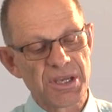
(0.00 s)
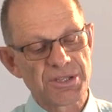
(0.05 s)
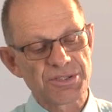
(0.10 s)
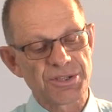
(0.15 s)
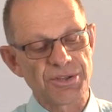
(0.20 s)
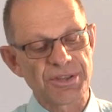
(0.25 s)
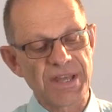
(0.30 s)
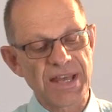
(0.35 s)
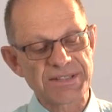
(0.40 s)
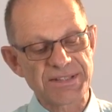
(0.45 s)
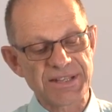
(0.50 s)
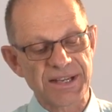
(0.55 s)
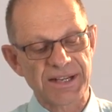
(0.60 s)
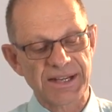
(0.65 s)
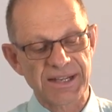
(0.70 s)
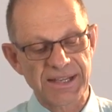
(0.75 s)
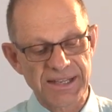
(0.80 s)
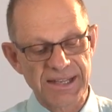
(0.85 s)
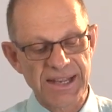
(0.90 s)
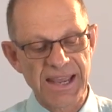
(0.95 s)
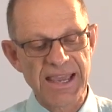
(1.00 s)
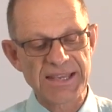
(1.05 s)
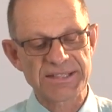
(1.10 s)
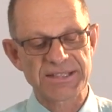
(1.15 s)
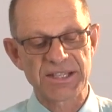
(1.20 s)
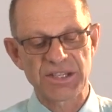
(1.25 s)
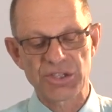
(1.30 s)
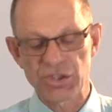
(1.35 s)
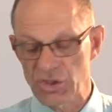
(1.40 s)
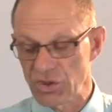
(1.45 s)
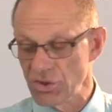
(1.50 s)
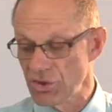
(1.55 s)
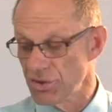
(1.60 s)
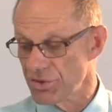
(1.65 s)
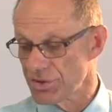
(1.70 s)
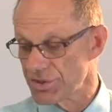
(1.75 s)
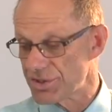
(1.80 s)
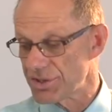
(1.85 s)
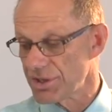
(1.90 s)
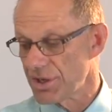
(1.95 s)
So that's a classic
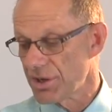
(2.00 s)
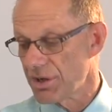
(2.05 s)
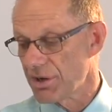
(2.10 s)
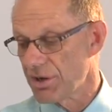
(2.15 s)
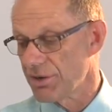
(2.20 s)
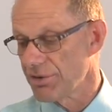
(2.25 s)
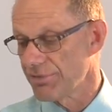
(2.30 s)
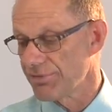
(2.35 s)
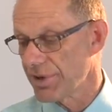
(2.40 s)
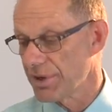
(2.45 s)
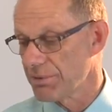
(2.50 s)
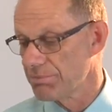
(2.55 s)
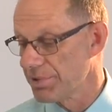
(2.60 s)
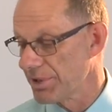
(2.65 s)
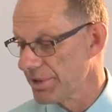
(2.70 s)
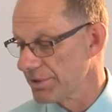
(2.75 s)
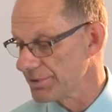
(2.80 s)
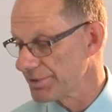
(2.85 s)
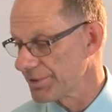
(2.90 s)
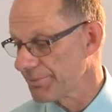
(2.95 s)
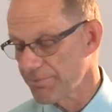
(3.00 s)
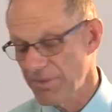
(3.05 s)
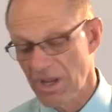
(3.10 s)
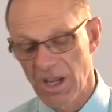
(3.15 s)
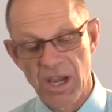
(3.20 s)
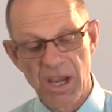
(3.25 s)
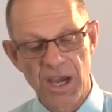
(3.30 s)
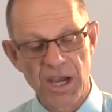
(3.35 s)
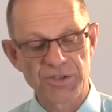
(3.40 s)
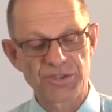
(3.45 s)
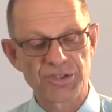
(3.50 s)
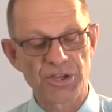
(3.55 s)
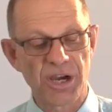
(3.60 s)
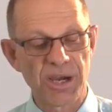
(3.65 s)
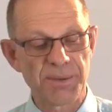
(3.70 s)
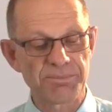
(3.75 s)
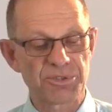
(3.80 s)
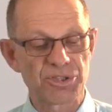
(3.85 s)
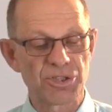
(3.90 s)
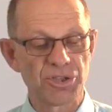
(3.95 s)
use of a bolt. A
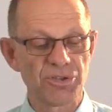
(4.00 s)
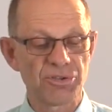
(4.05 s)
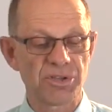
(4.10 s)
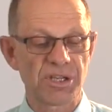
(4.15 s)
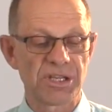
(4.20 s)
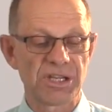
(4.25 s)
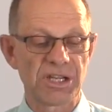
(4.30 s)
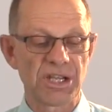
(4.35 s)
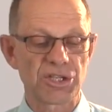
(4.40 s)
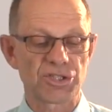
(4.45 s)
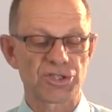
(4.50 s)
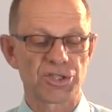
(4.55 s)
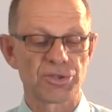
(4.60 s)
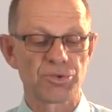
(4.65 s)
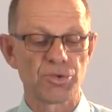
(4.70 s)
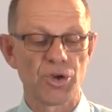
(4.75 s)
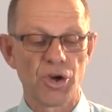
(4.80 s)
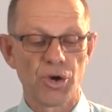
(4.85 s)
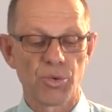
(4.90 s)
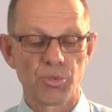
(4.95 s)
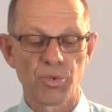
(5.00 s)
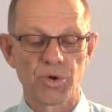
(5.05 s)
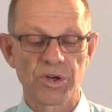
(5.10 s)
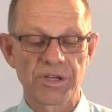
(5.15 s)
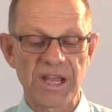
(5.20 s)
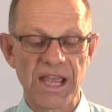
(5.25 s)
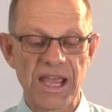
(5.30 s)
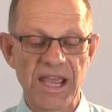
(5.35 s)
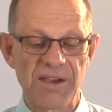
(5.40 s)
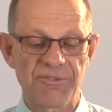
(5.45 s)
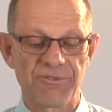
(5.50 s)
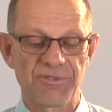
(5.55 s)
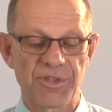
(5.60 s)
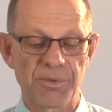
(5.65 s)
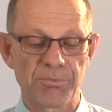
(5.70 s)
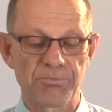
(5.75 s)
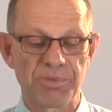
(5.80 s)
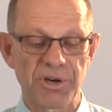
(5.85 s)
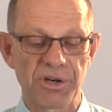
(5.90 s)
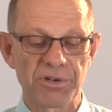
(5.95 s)
type 2 connection would have
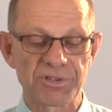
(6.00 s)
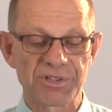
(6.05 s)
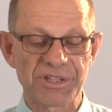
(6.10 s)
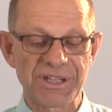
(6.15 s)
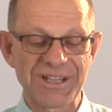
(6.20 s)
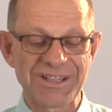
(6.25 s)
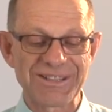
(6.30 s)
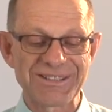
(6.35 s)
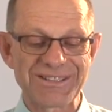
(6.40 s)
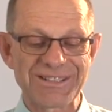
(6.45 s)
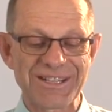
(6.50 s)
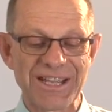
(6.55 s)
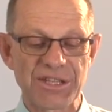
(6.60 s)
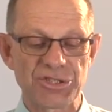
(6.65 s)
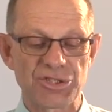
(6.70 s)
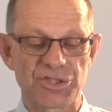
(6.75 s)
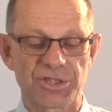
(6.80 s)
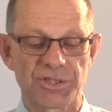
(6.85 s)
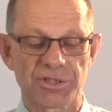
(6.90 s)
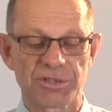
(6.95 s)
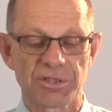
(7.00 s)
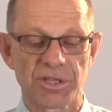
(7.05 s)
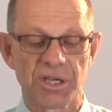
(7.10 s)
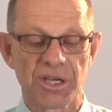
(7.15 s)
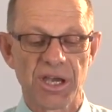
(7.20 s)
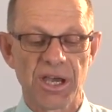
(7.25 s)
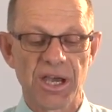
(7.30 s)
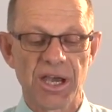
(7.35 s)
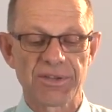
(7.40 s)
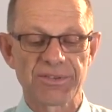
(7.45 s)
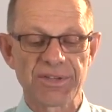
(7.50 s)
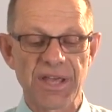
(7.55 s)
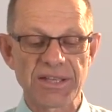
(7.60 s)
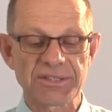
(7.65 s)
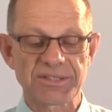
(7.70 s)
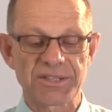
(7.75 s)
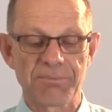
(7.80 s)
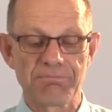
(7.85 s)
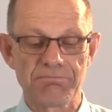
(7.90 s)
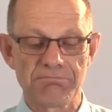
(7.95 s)
the bolt in tension. And
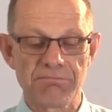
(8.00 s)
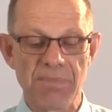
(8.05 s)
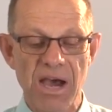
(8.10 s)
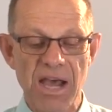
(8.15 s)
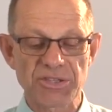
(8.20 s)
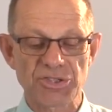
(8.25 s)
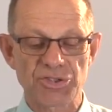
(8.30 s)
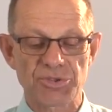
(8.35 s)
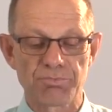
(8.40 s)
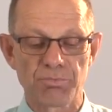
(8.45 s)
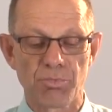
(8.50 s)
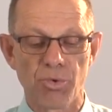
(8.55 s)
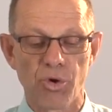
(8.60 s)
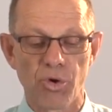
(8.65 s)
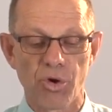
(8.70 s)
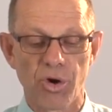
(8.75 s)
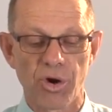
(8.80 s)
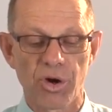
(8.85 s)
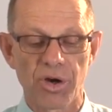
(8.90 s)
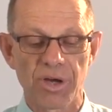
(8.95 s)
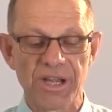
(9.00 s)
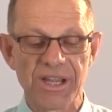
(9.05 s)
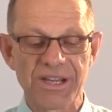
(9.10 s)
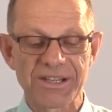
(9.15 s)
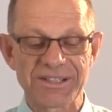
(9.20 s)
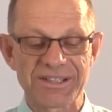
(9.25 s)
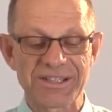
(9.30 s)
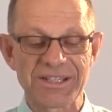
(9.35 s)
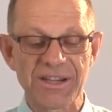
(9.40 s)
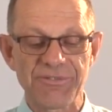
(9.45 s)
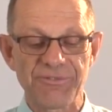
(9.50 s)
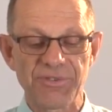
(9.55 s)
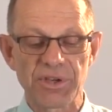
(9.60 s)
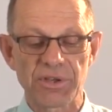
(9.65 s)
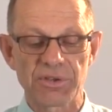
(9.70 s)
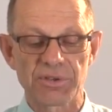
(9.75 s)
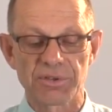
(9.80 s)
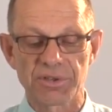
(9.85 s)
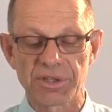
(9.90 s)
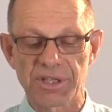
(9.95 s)
that's a much more
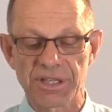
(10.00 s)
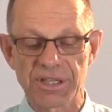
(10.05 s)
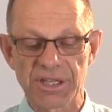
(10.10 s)
difficult